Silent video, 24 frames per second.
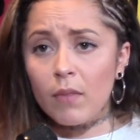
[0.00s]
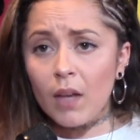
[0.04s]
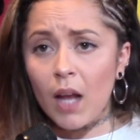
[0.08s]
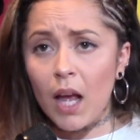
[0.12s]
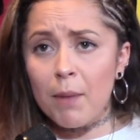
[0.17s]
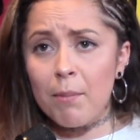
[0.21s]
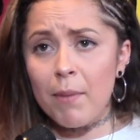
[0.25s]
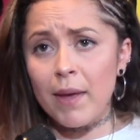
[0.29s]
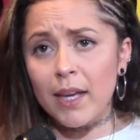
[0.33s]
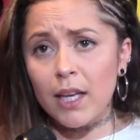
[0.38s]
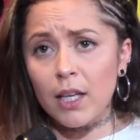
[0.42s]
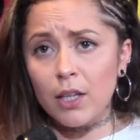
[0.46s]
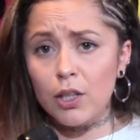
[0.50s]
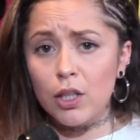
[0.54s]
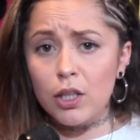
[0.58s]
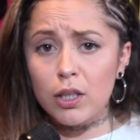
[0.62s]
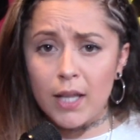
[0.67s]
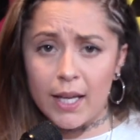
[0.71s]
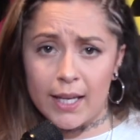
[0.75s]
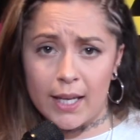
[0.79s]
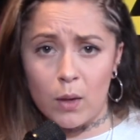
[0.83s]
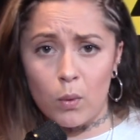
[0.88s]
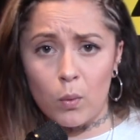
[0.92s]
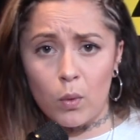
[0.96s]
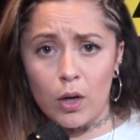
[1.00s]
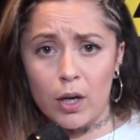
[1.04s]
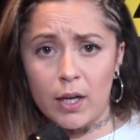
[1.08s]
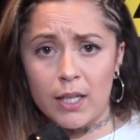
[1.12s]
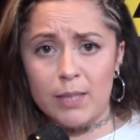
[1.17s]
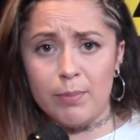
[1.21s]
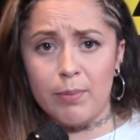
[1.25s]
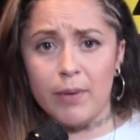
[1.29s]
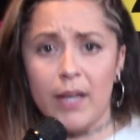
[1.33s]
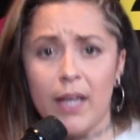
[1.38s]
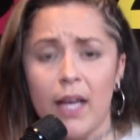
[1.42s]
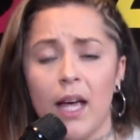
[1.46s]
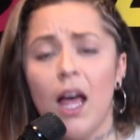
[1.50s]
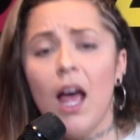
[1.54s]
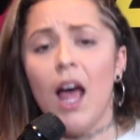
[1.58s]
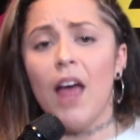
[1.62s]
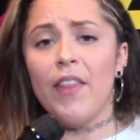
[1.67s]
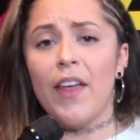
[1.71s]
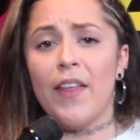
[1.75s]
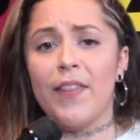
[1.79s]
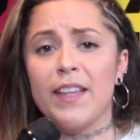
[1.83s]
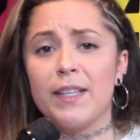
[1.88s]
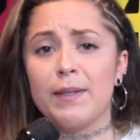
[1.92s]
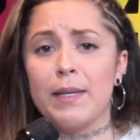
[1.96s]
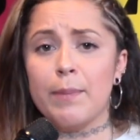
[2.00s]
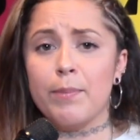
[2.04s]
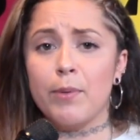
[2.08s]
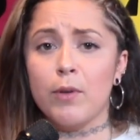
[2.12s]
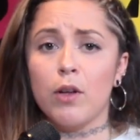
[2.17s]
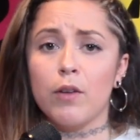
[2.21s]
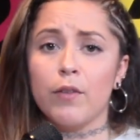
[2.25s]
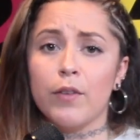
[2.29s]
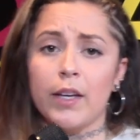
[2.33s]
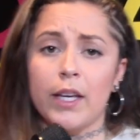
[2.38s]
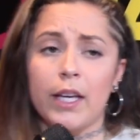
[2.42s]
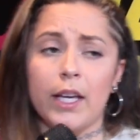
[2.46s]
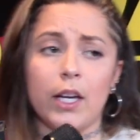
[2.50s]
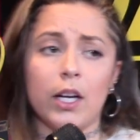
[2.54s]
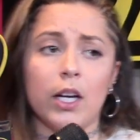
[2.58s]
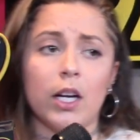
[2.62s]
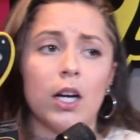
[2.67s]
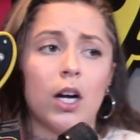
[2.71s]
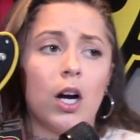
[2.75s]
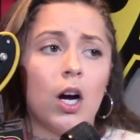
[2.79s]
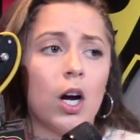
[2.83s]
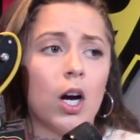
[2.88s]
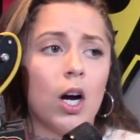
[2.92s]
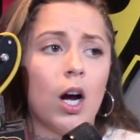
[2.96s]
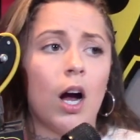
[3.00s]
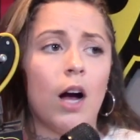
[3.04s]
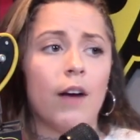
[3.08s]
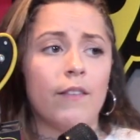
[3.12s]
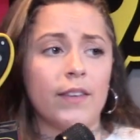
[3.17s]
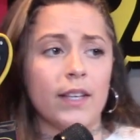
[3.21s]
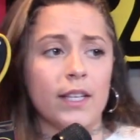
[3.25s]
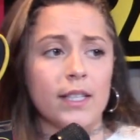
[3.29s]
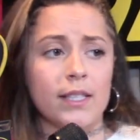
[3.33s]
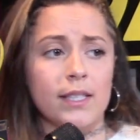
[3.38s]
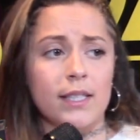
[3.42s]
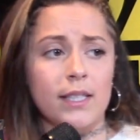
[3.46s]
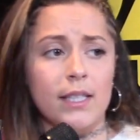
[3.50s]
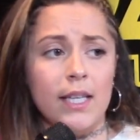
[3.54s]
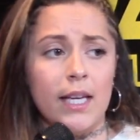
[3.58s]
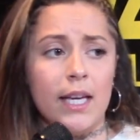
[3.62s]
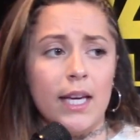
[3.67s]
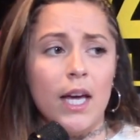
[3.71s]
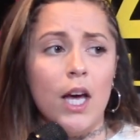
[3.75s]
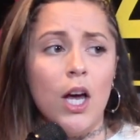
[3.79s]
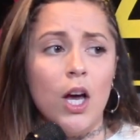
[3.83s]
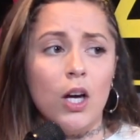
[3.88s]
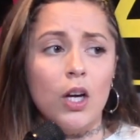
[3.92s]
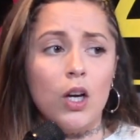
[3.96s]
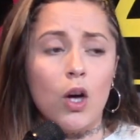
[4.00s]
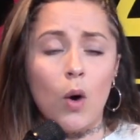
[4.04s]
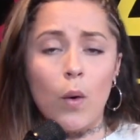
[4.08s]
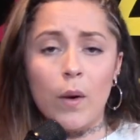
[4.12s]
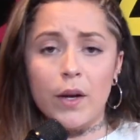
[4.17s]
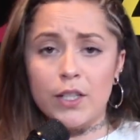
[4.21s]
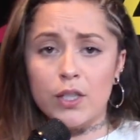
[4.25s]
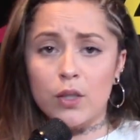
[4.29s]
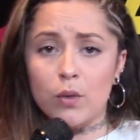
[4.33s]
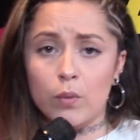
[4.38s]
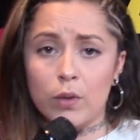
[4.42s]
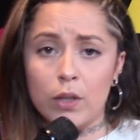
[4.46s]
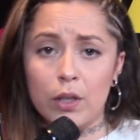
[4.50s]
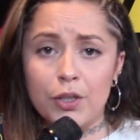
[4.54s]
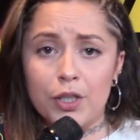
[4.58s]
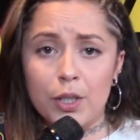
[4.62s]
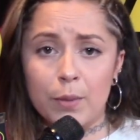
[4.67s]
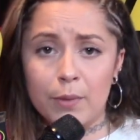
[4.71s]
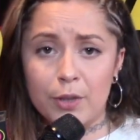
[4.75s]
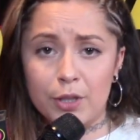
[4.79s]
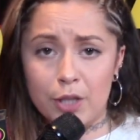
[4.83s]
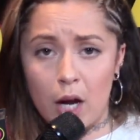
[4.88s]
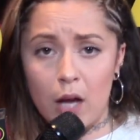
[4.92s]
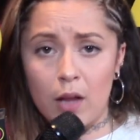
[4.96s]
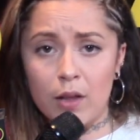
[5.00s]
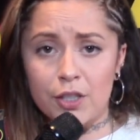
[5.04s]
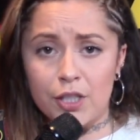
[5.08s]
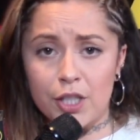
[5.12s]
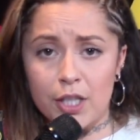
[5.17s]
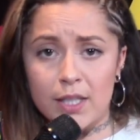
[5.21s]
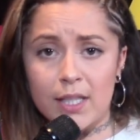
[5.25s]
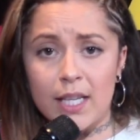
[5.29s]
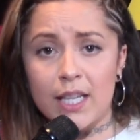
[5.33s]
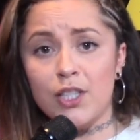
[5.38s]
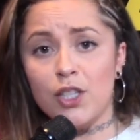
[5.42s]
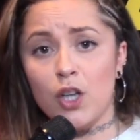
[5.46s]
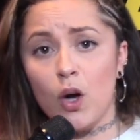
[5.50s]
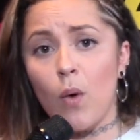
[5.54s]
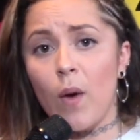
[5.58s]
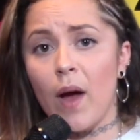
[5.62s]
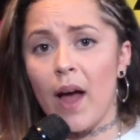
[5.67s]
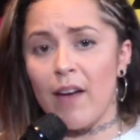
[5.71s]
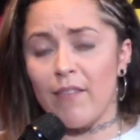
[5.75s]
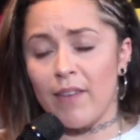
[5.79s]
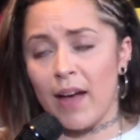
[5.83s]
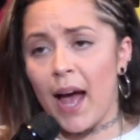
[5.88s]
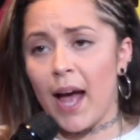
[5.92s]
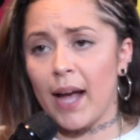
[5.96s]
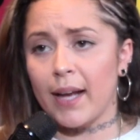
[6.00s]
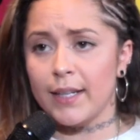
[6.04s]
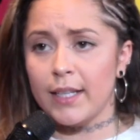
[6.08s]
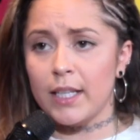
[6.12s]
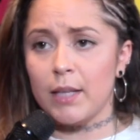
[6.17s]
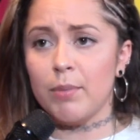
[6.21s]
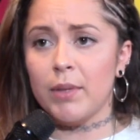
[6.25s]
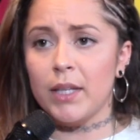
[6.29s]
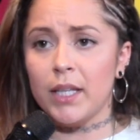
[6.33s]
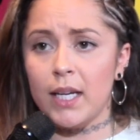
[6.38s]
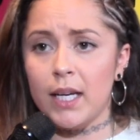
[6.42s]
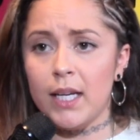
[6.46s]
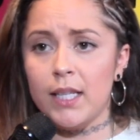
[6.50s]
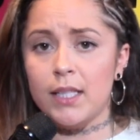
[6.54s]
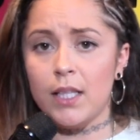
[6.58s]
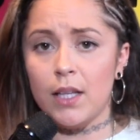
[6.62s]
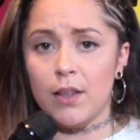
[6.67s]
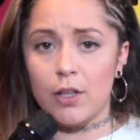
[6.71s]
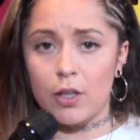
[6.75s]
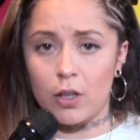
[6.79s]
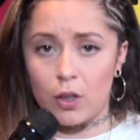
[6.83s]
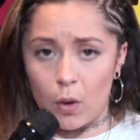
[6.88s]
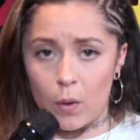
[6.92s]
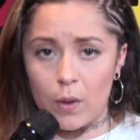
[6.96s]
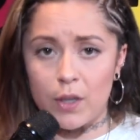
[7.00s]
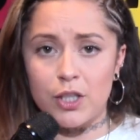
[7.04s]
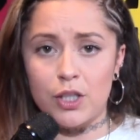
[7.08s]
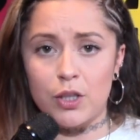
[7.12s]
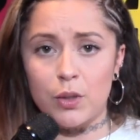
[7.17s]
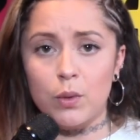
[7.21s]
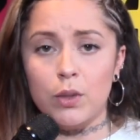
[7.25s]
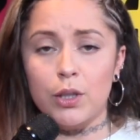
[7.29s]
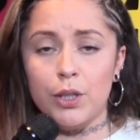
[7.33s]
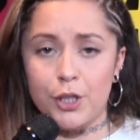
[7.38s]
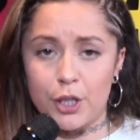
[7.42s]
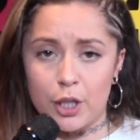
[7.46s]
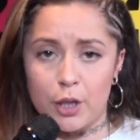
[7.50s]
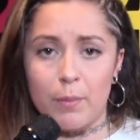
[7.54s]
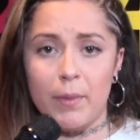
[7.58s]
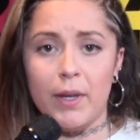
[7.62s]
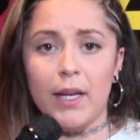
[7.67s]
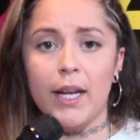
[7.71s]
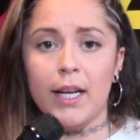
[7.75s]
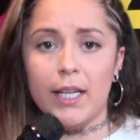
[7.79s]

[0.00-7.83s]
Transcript: and make it look like it works, but that these people over here are obviously going to real dermatologists and don't have acne because they're going to legitimate,